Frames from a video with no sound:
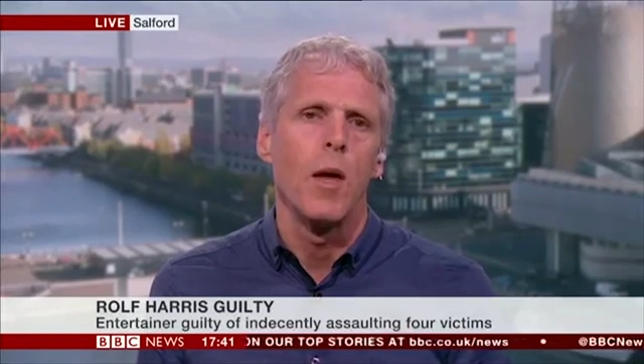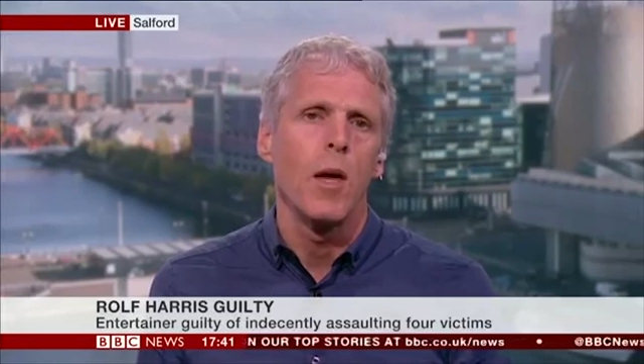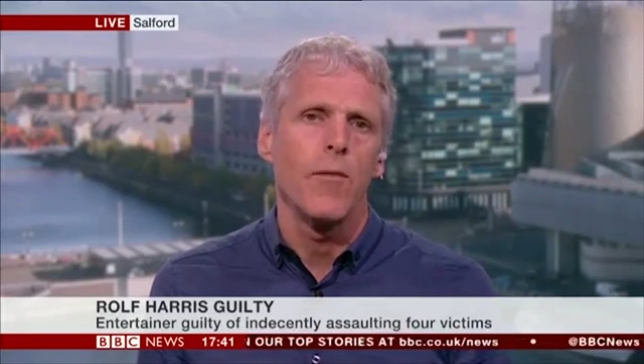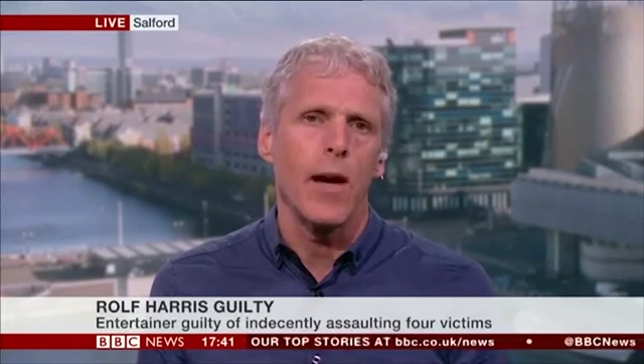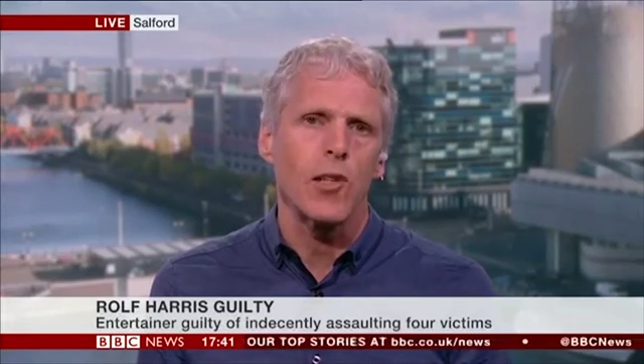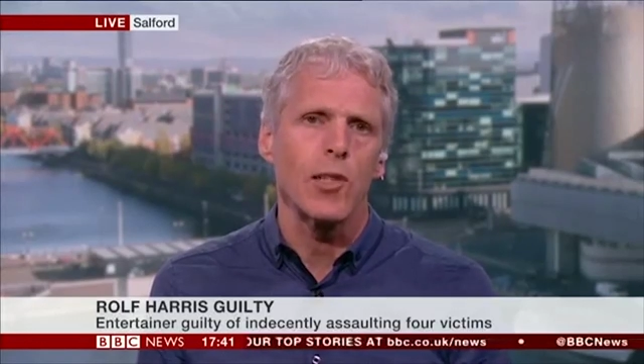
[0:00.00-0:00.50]

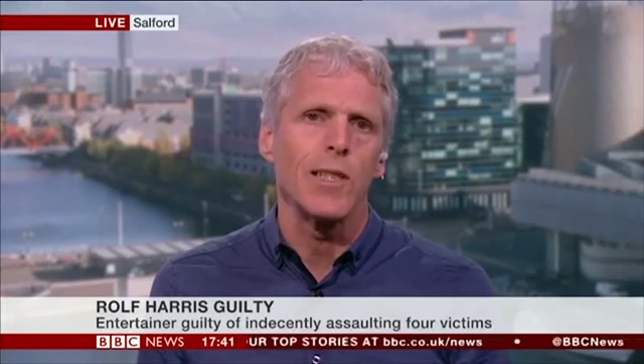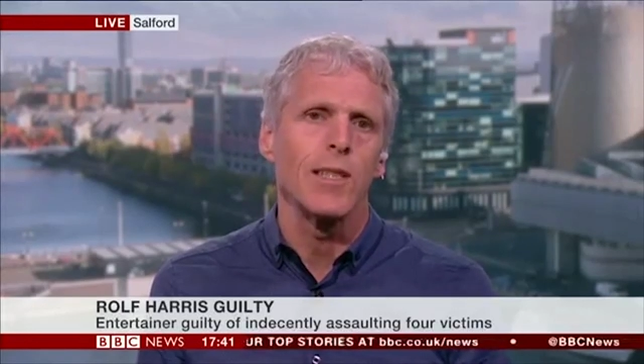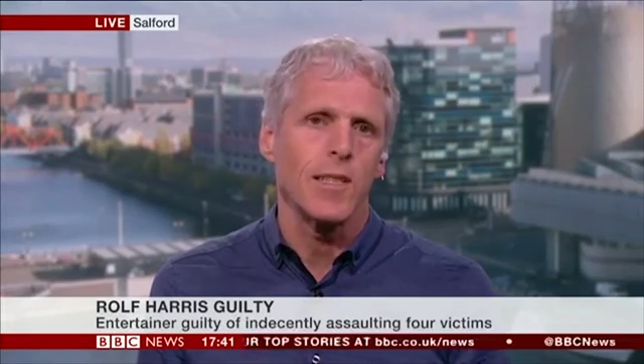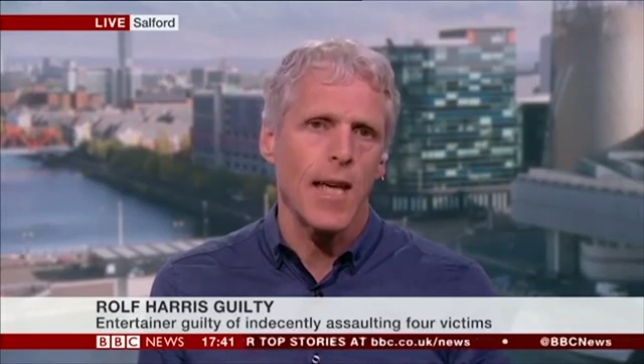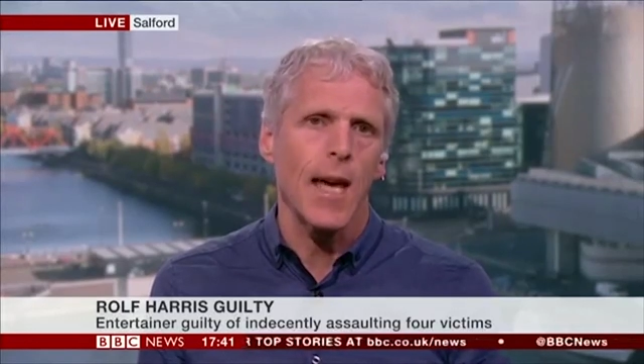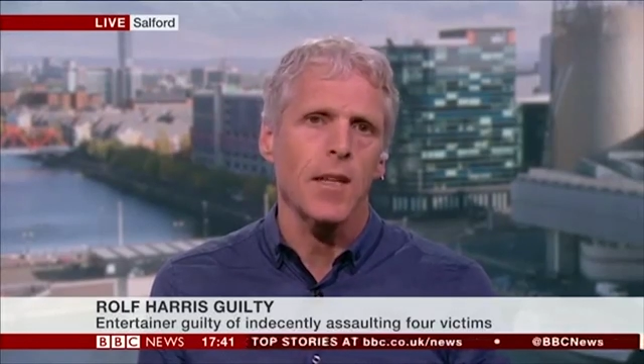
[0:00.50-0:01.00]
of actually
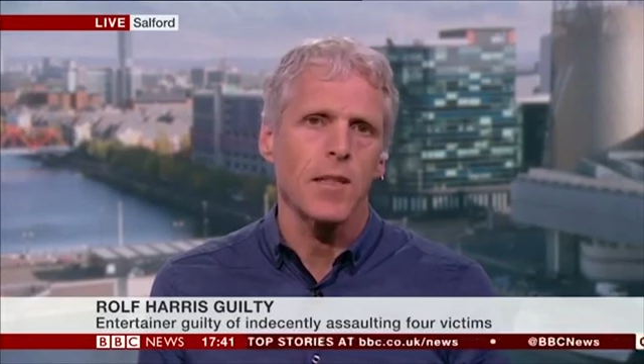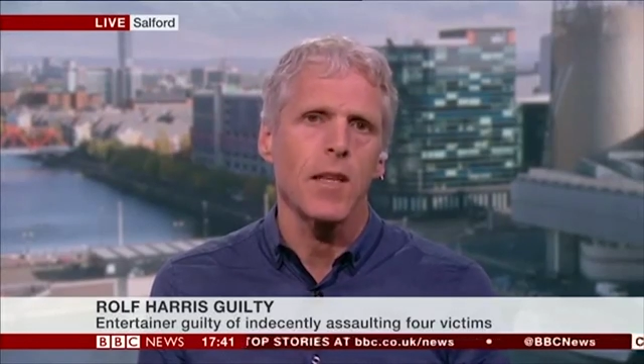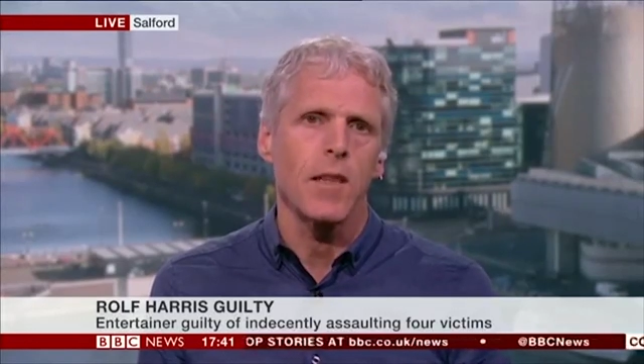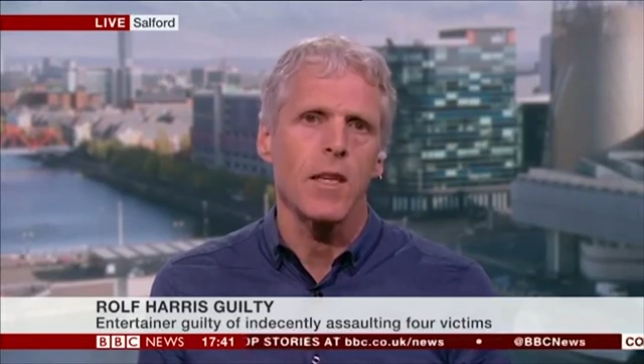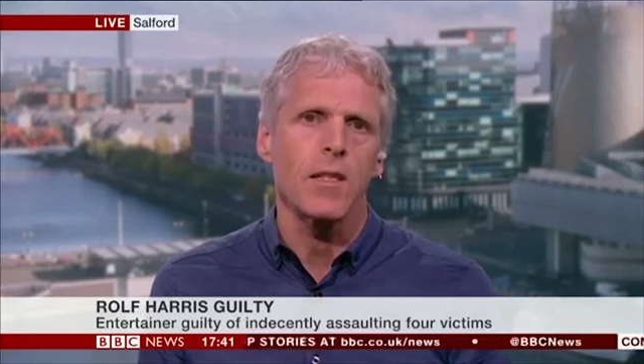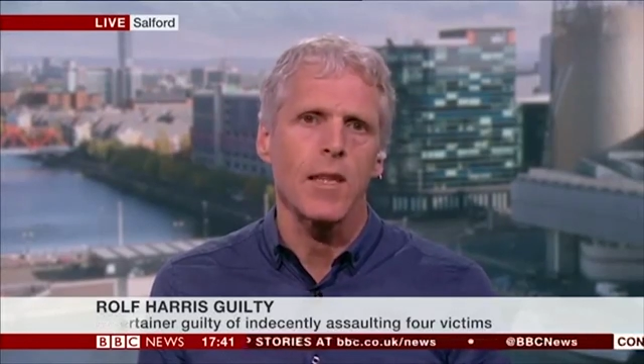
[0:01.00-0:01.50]

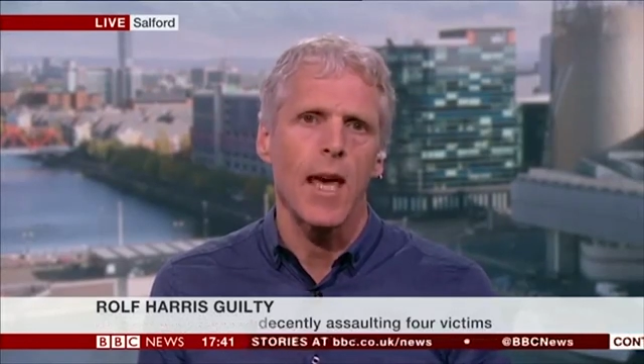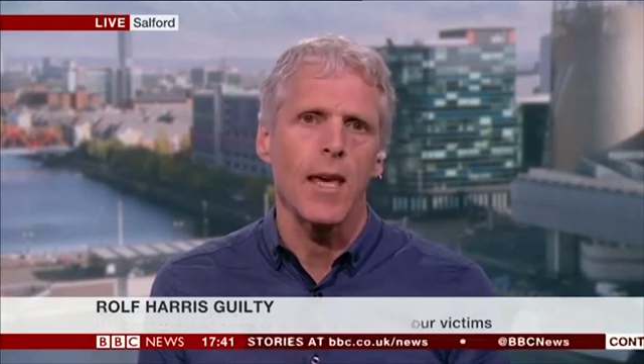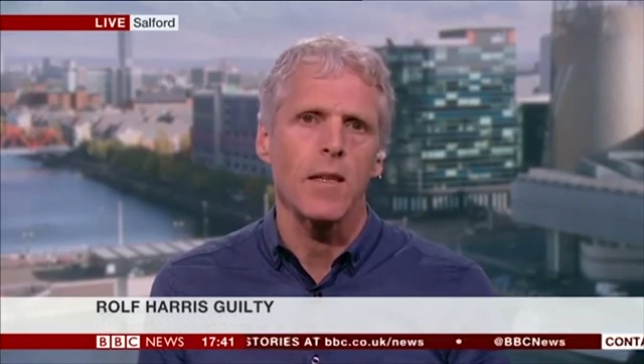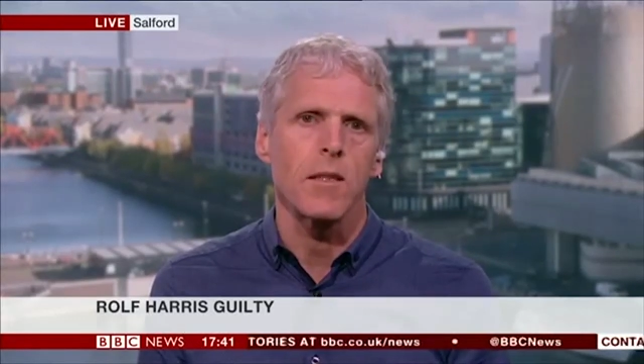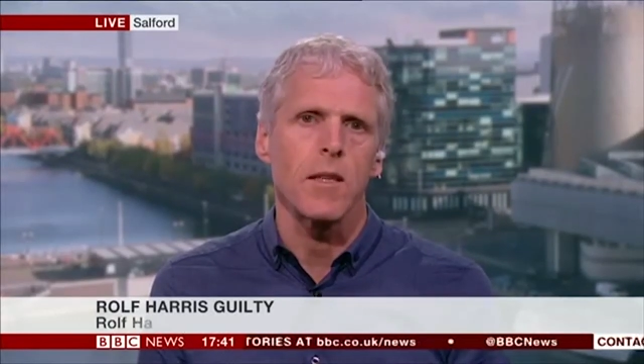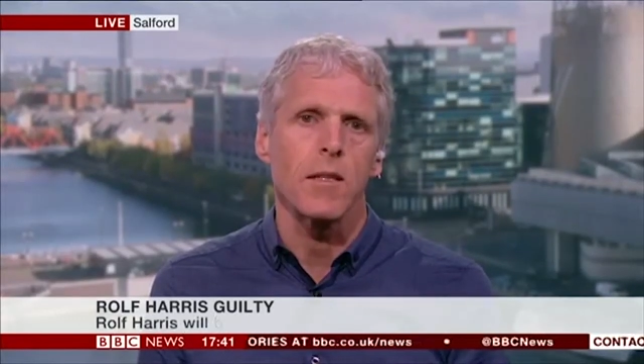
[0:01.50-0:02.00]
detecting these
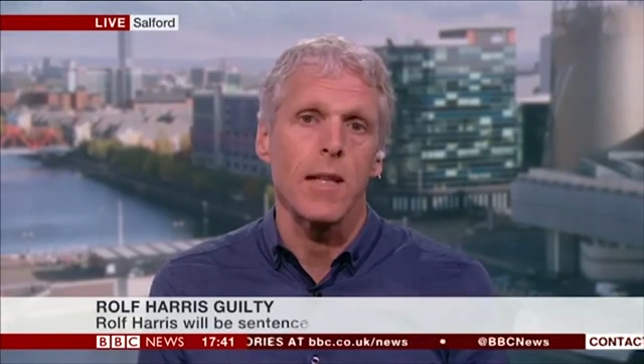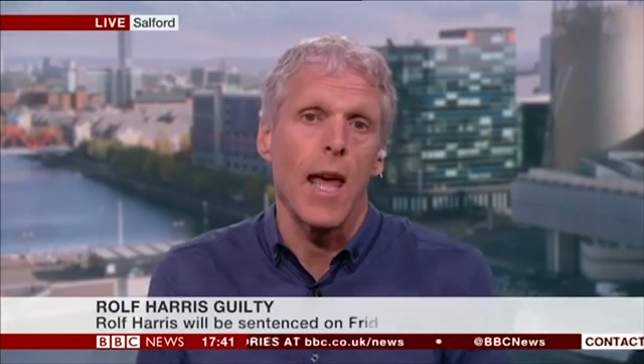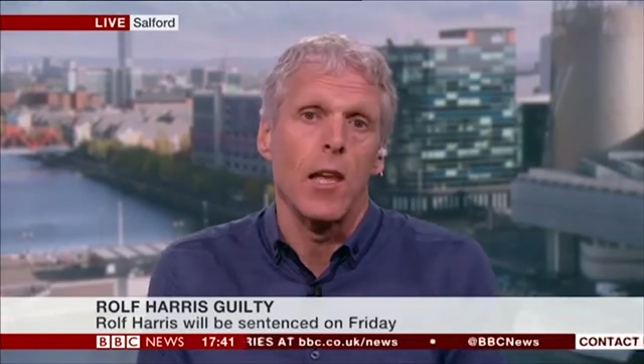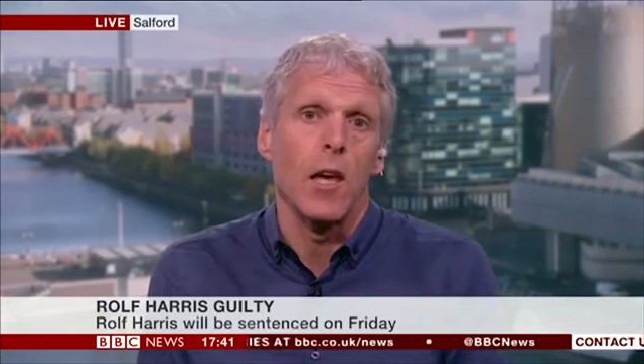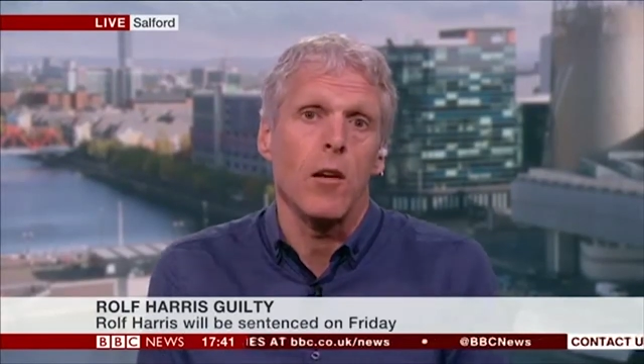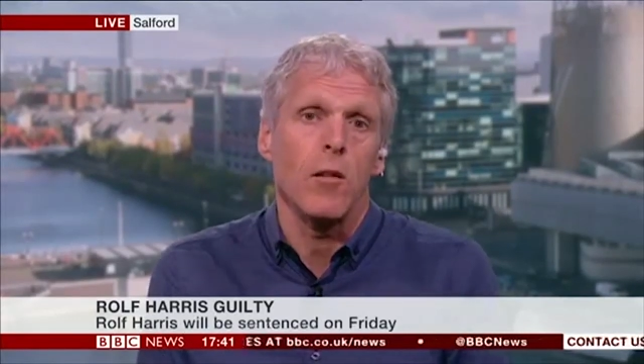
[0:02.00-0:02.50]
cases, let
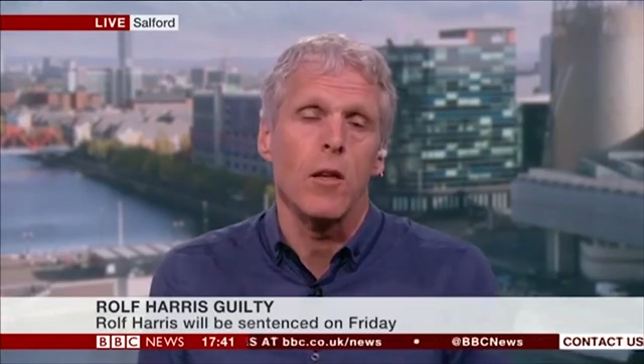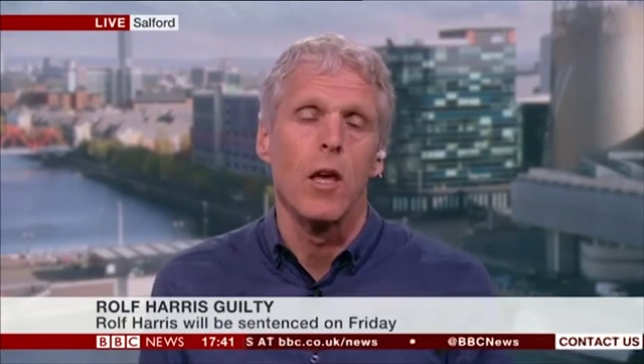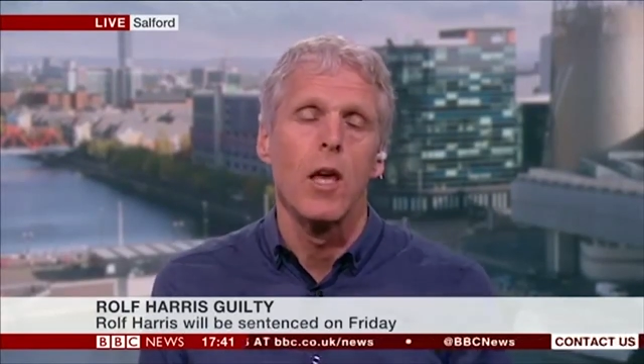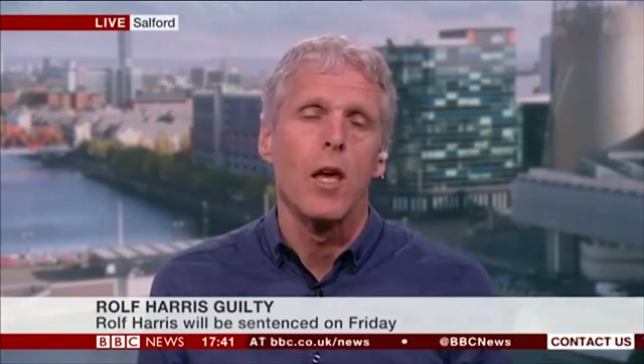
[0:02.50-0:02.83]
alone